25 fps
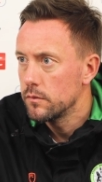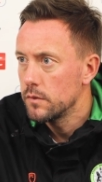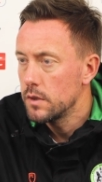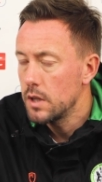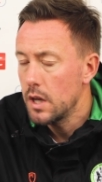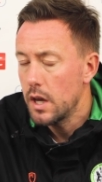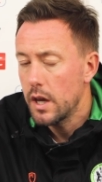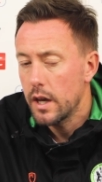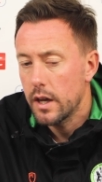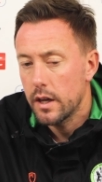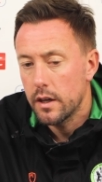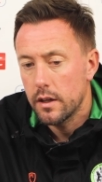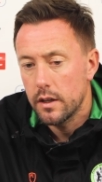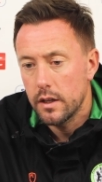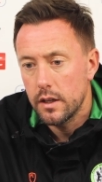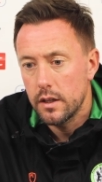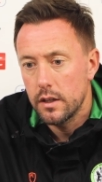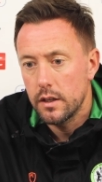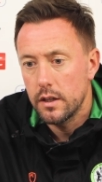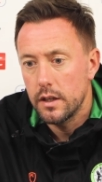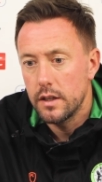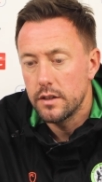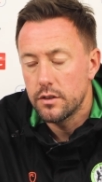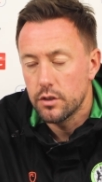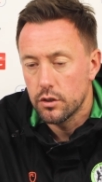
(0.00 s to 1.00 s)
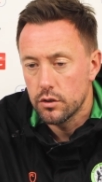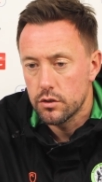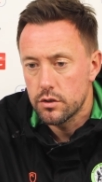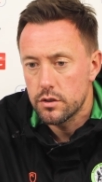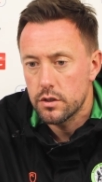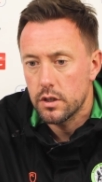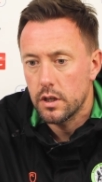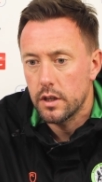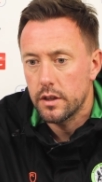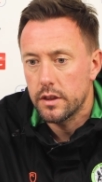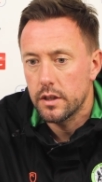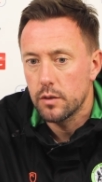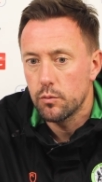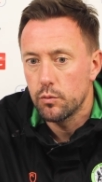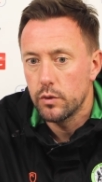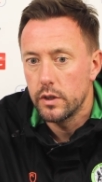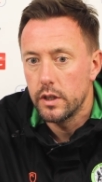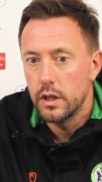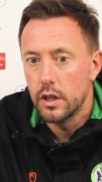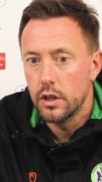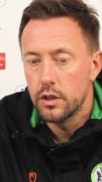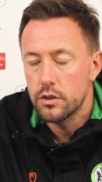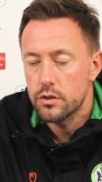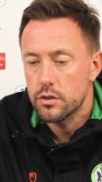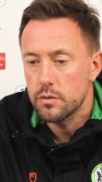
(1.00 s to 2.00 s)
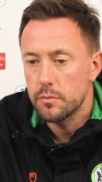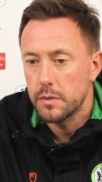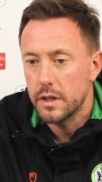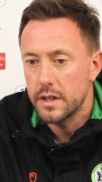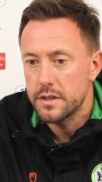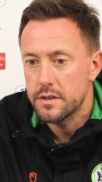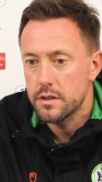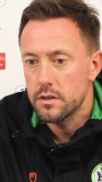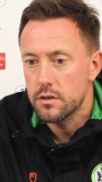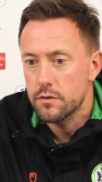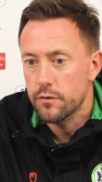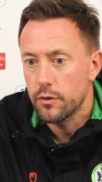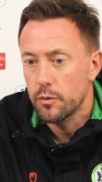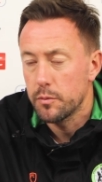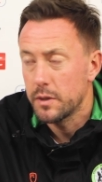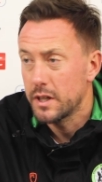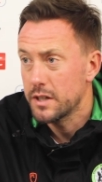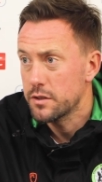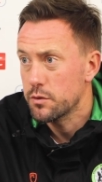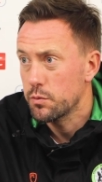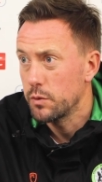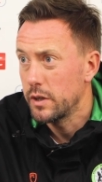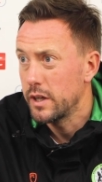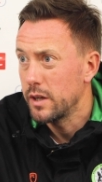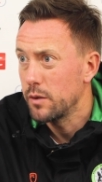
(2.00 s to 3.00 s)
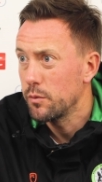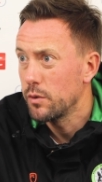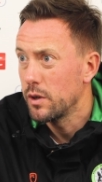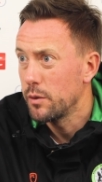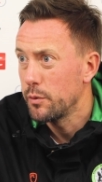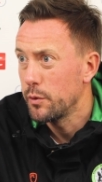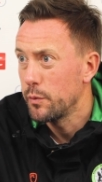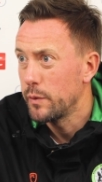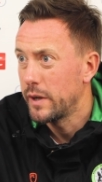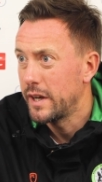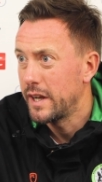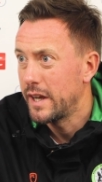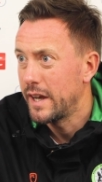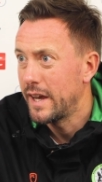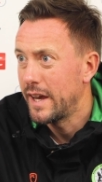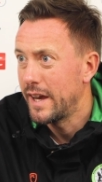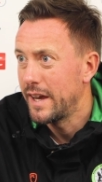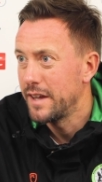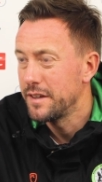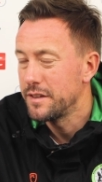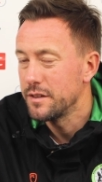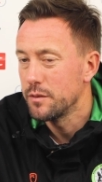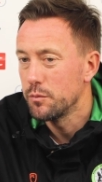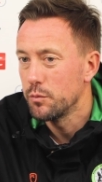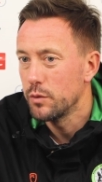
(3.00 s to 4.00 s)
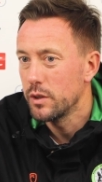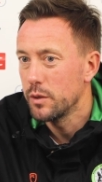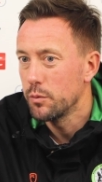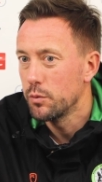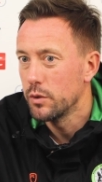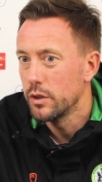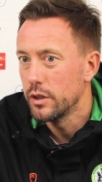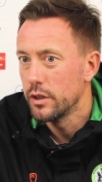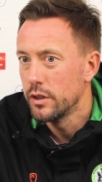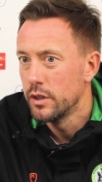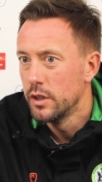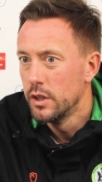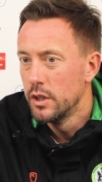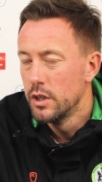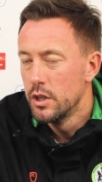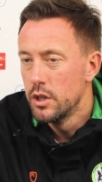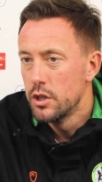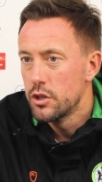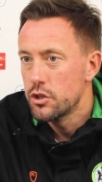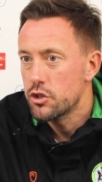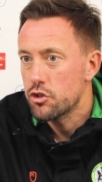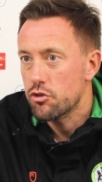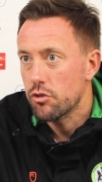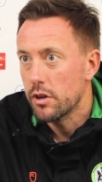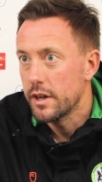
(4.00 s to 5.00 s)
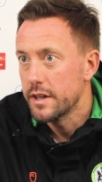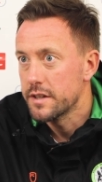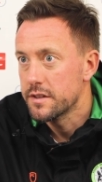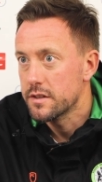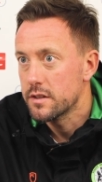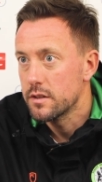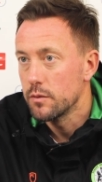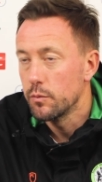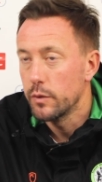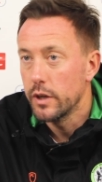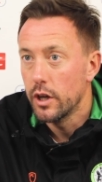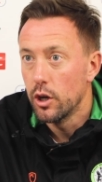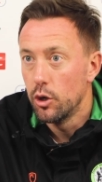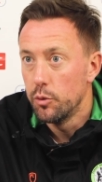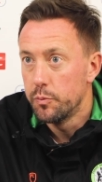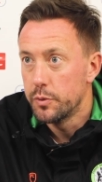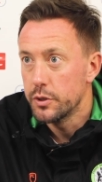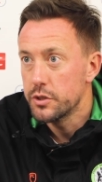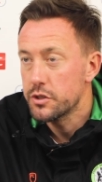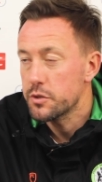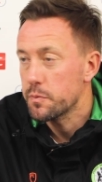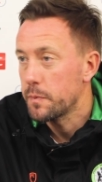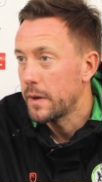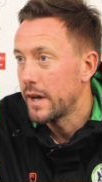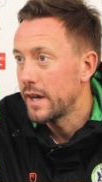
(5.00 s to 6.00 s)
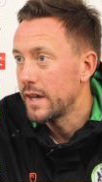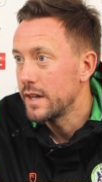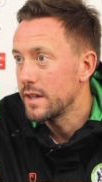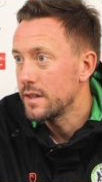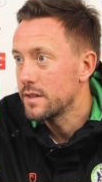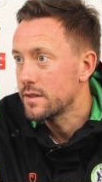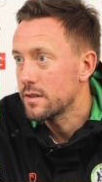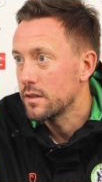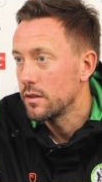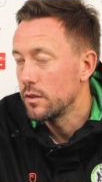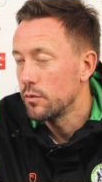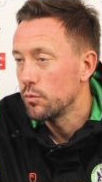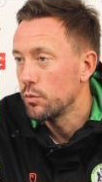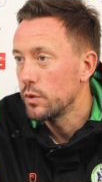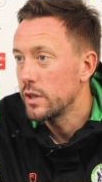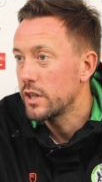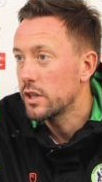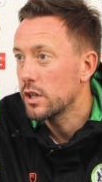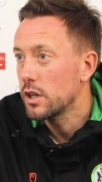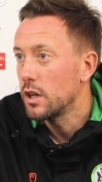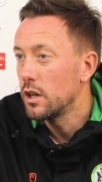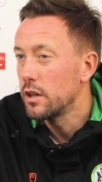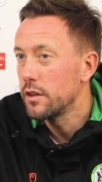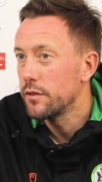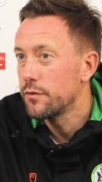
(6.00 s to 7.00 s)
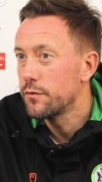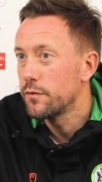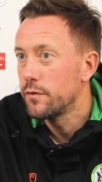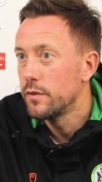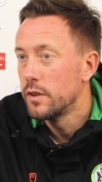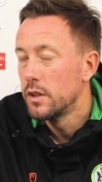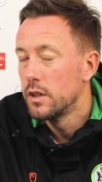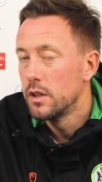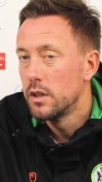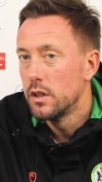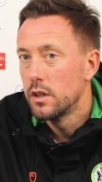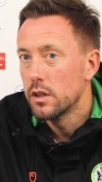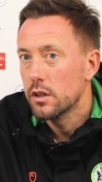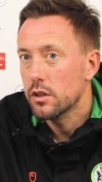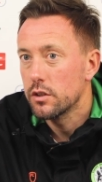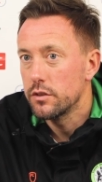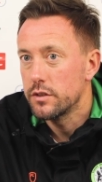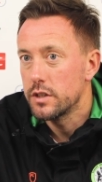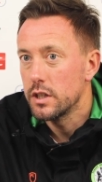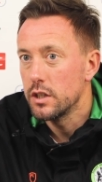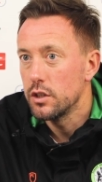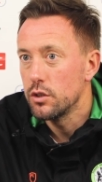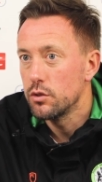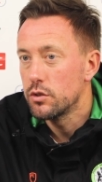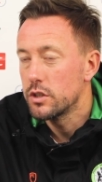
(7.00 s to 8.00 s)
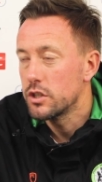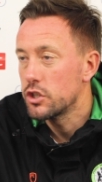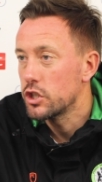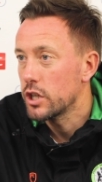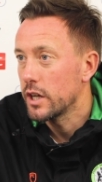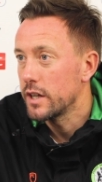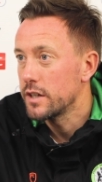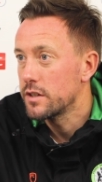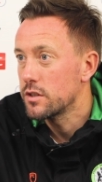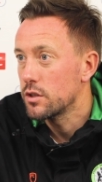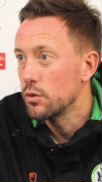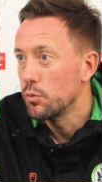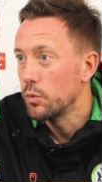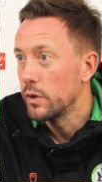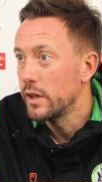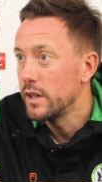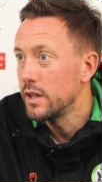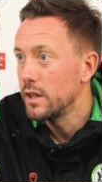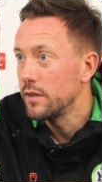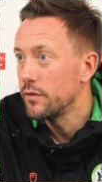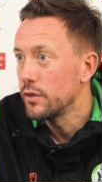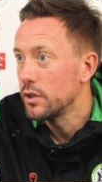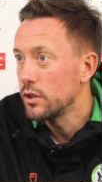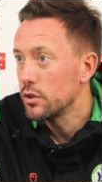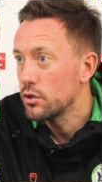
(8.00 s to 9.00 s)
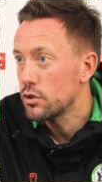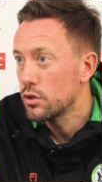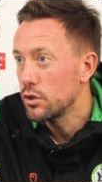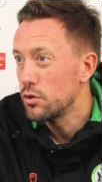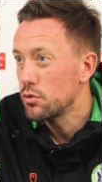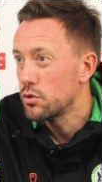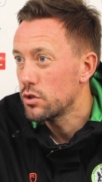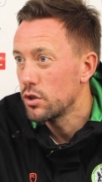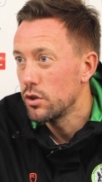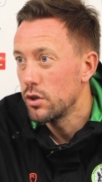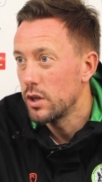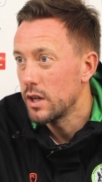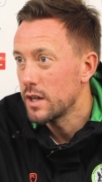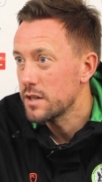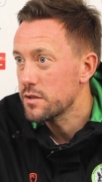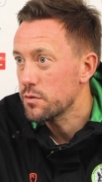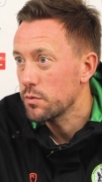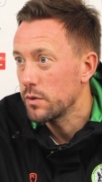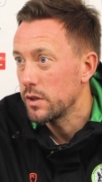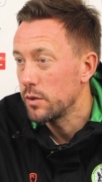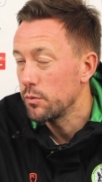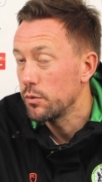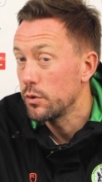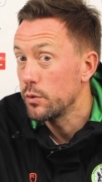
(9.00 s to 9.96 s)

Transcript: Yeah, it does. I think we learned some lessons from last week where we went ahead and we were stressed and we opened space and we kind of continued to chase the win even at 2-2 last week.